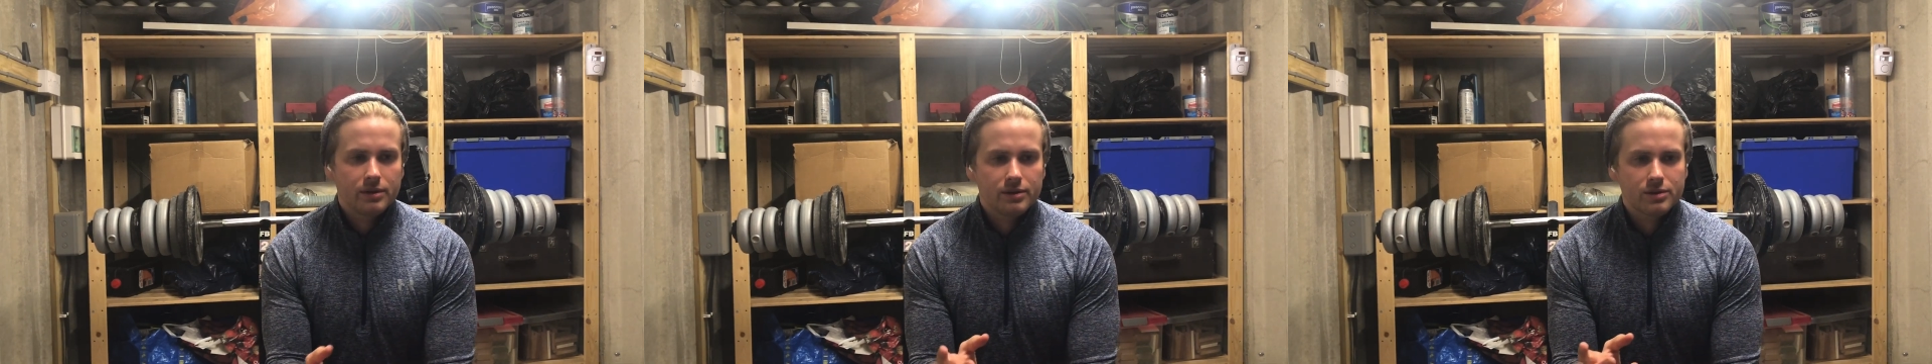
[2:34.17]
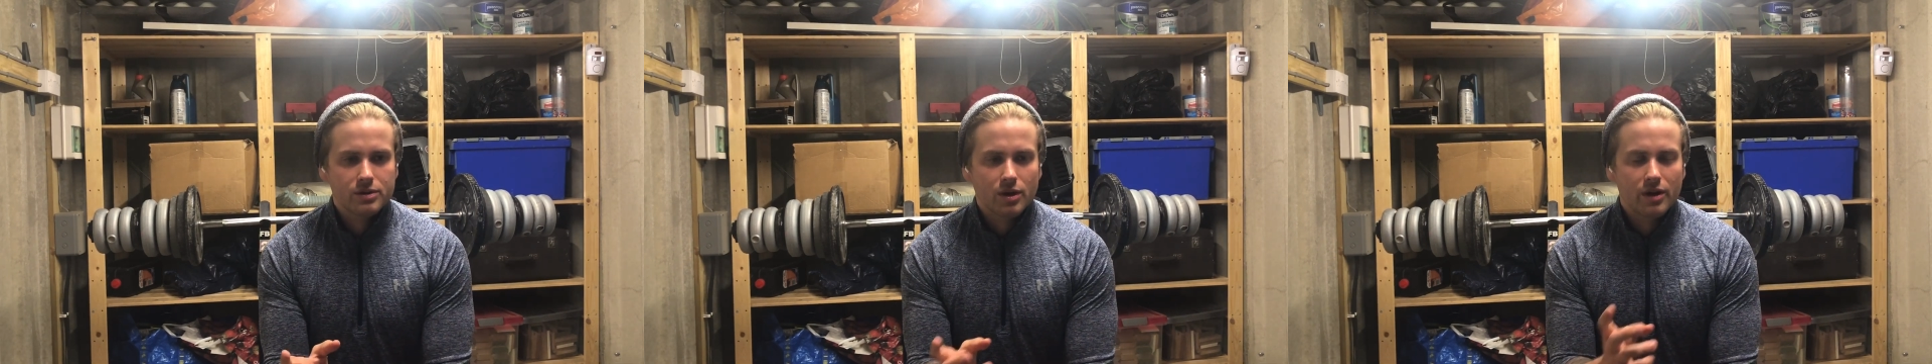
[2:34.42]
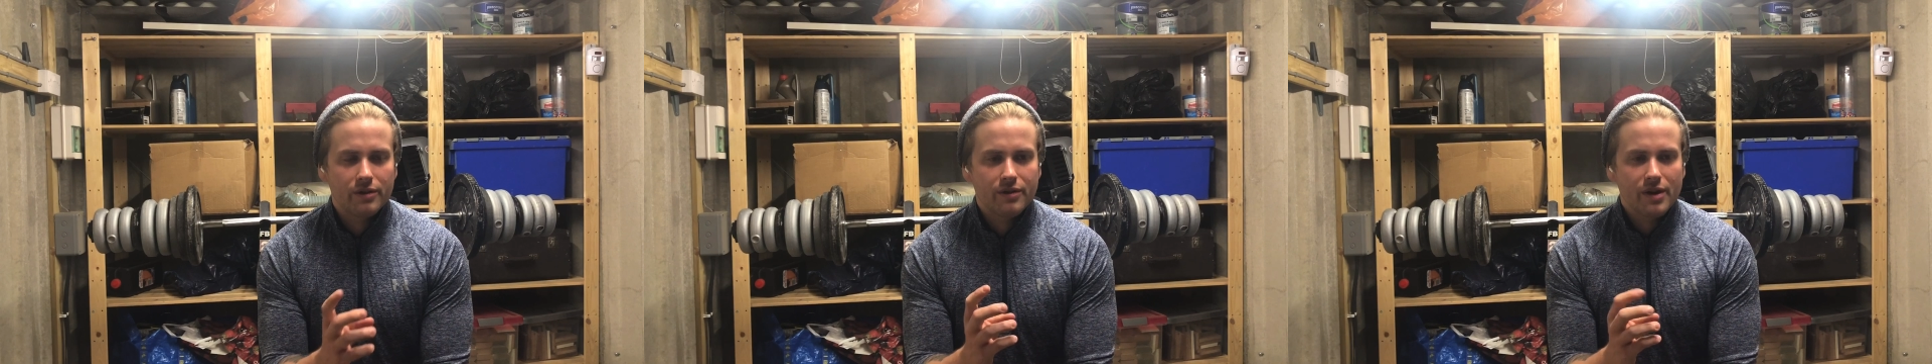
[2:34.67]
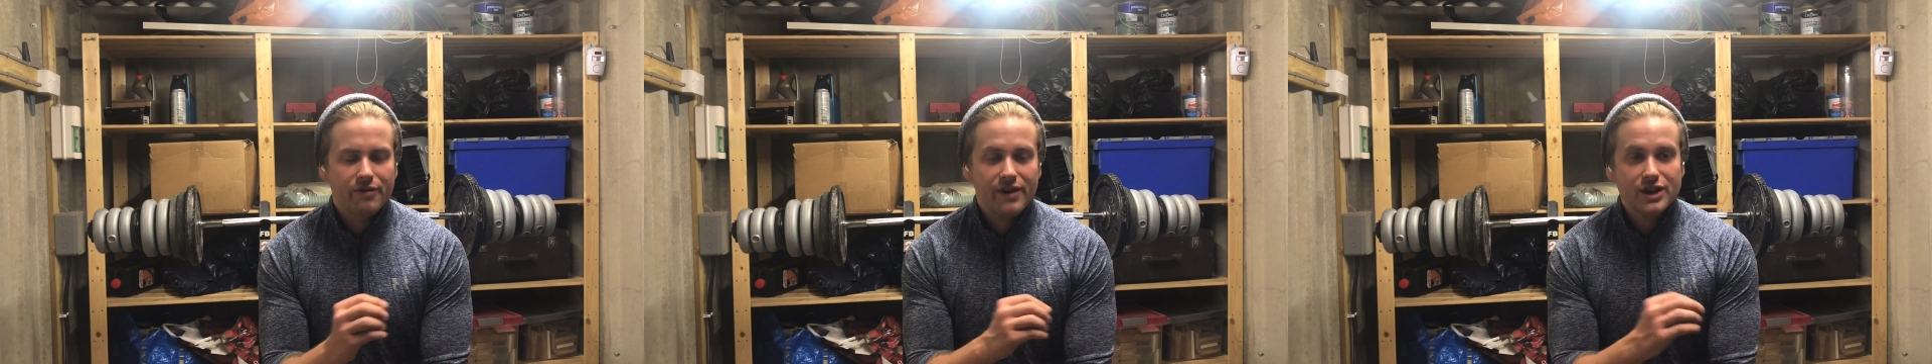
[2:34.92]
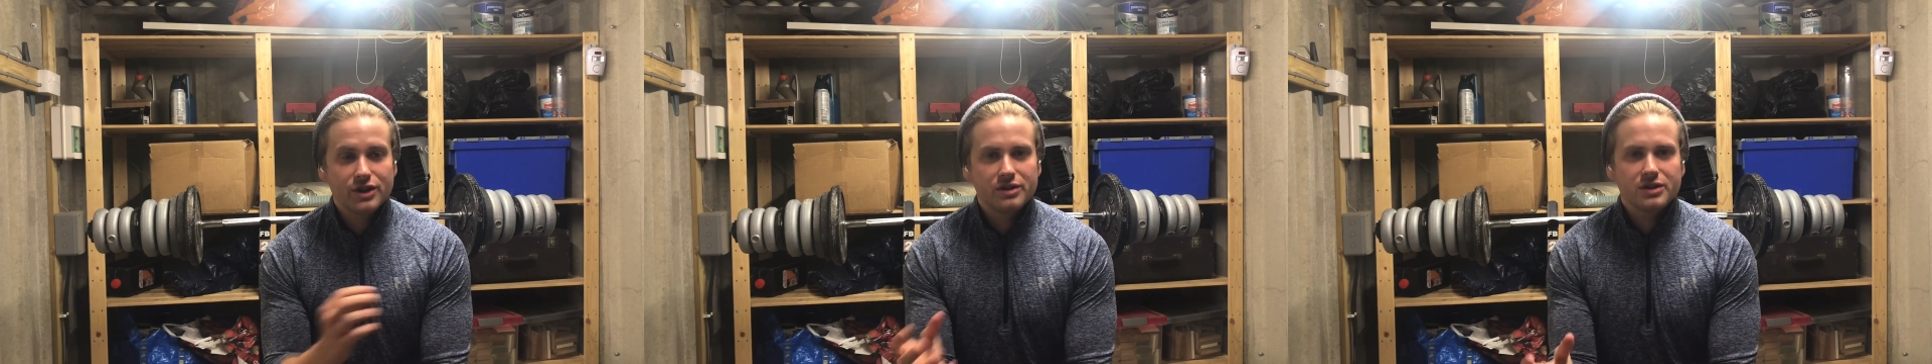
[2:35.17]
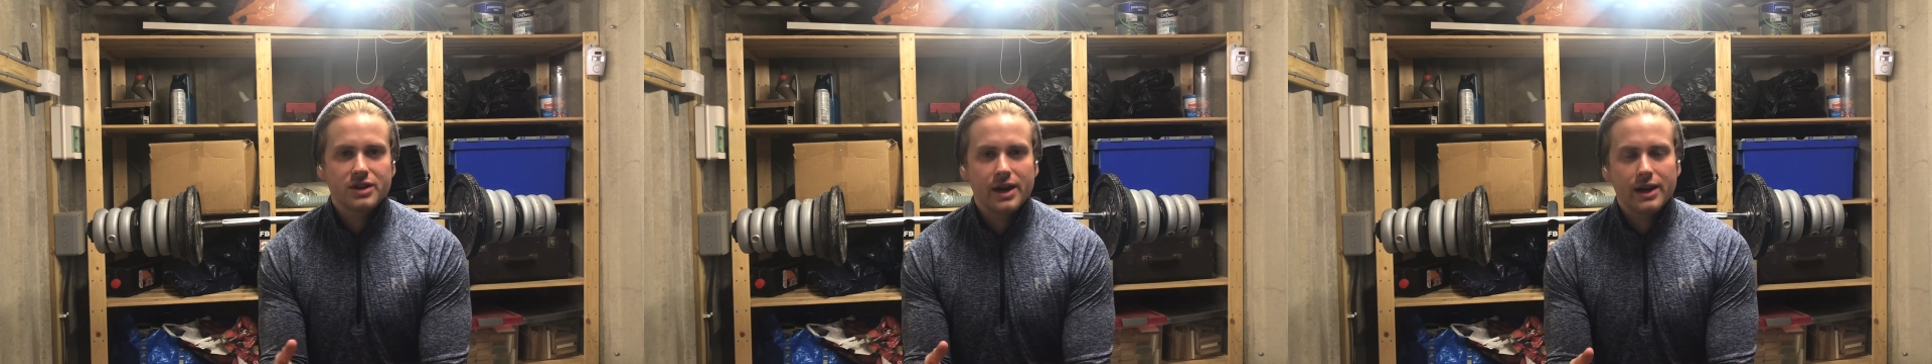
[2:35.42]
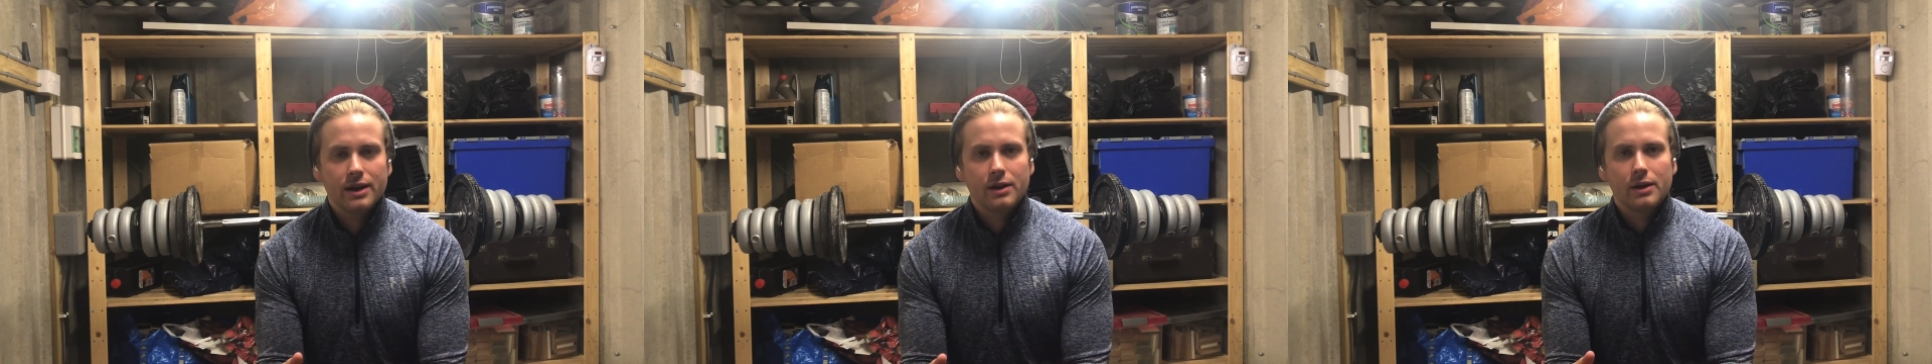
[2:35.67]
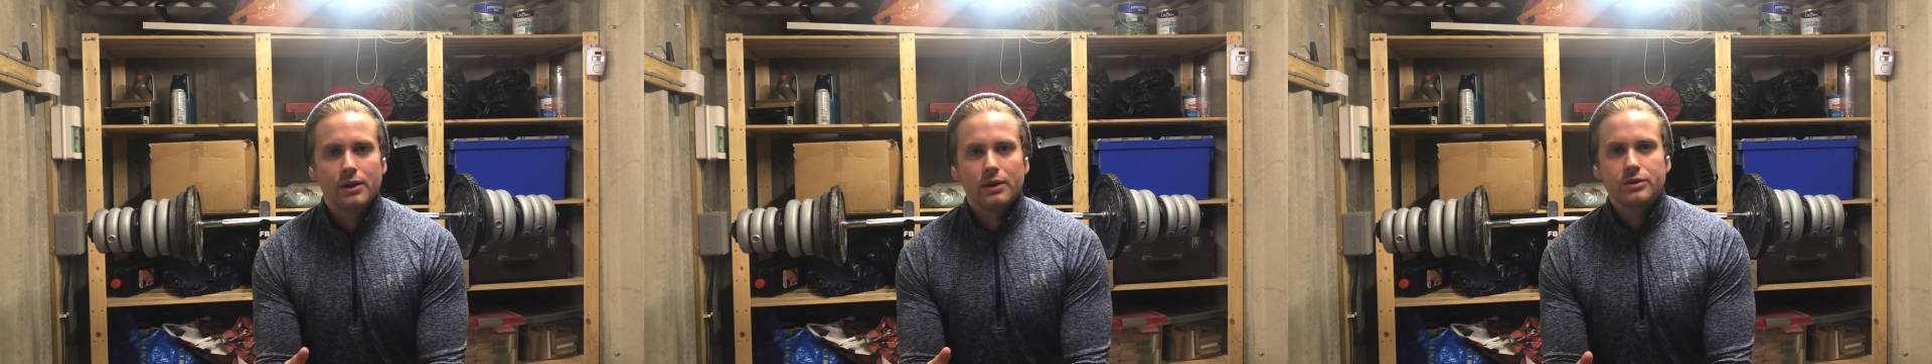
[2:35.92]
sort of efficiency
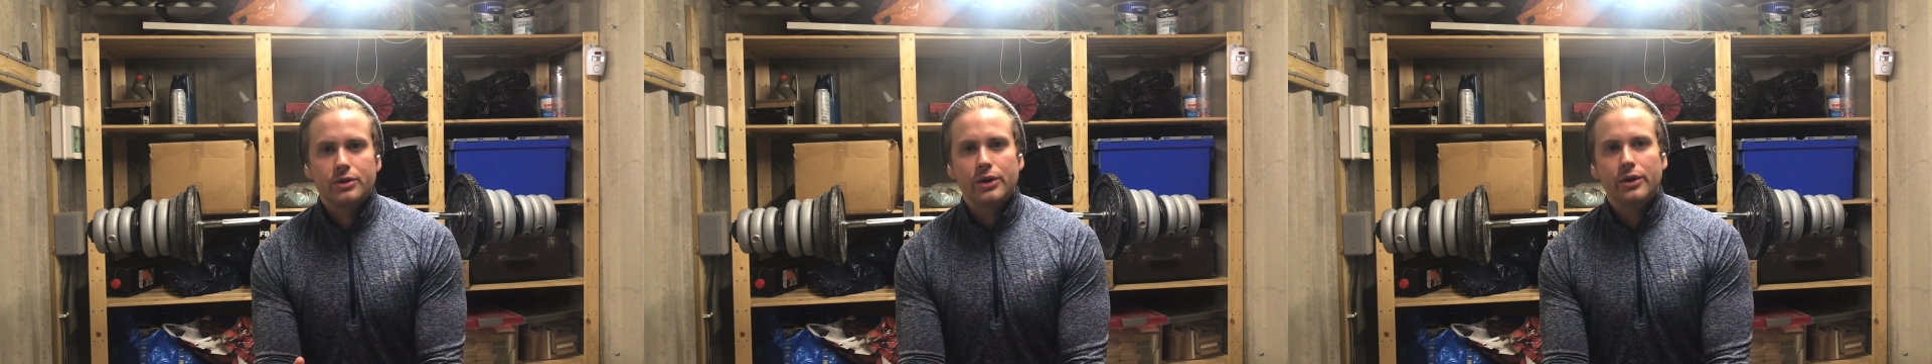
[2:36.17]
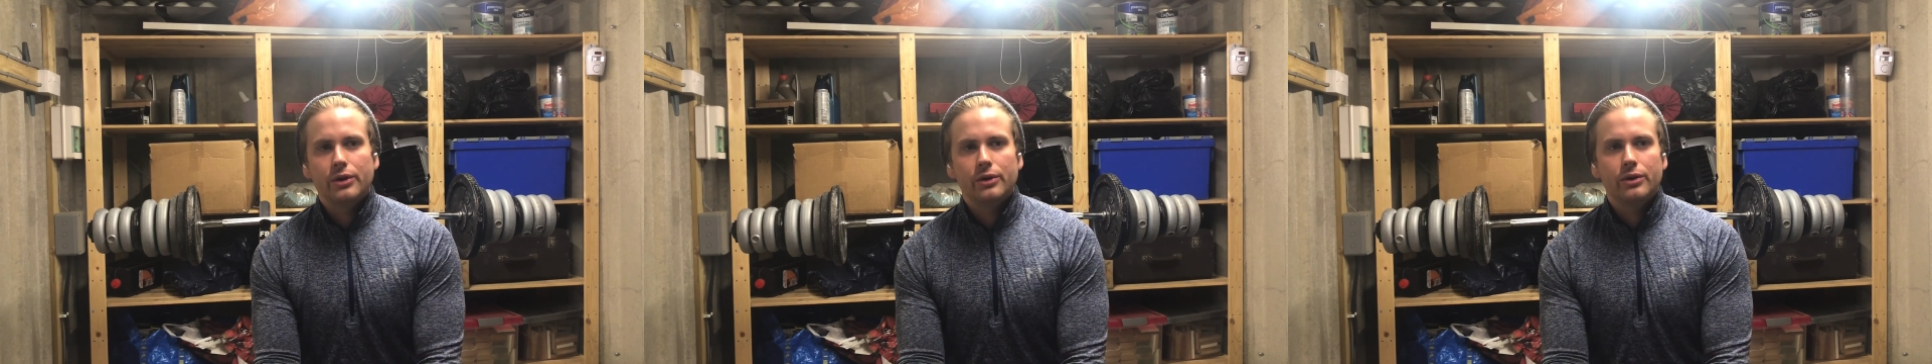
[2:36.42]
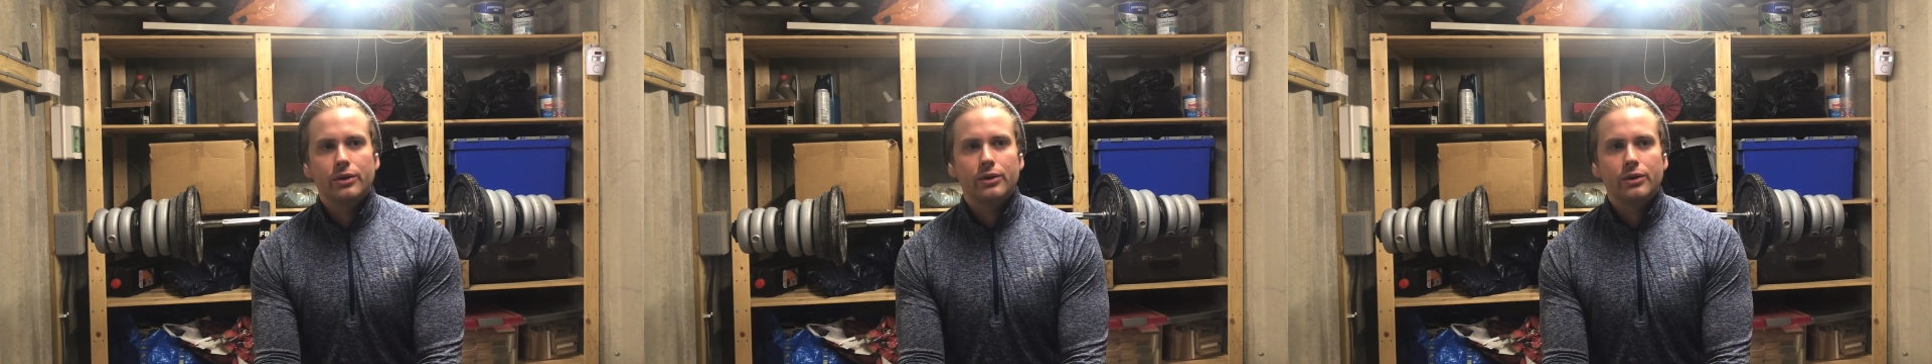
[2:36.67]
to